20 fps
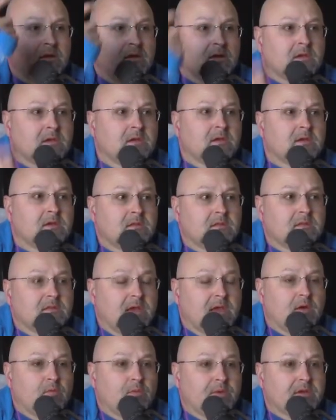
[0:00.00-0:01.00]
A dopamine.
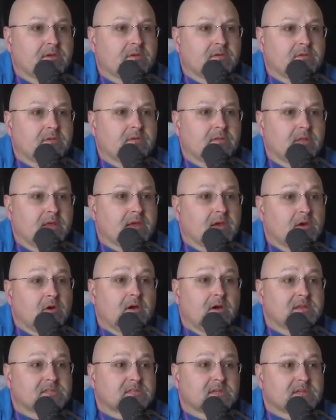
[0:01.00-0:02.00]
That hit. weird like
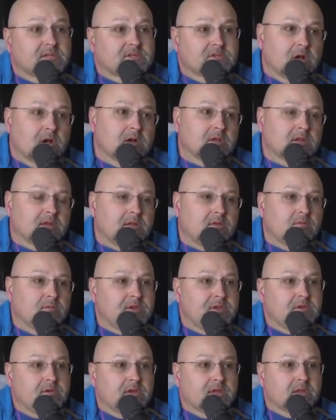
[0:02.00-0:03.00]
oh, it's like chocolate when
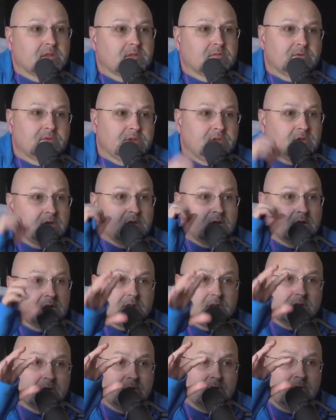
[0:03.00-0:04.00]
you get a when you get a
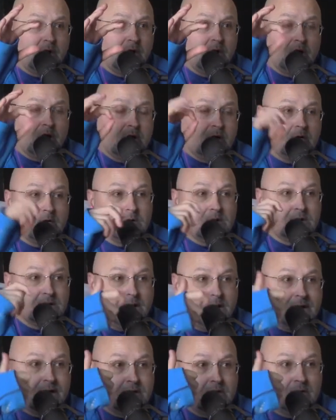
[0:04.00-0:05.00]
little heart or a
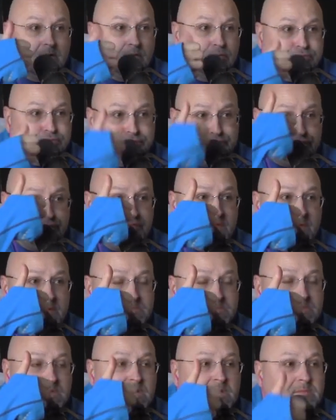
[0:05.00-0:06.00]
like or a
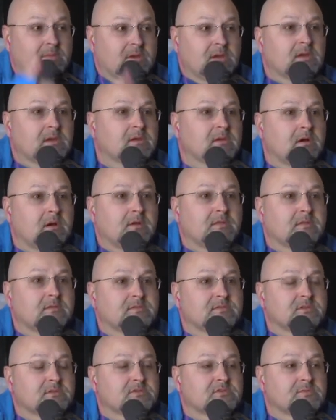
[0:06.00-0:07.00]
thumbs up on the
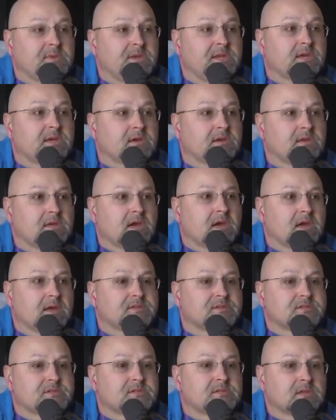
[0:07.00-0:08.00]
social media. Yeah, yeah
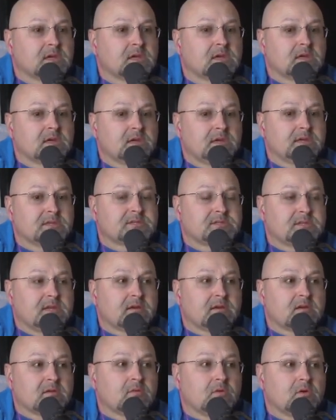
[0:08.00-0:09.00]
it's and it's, it's the same terrible.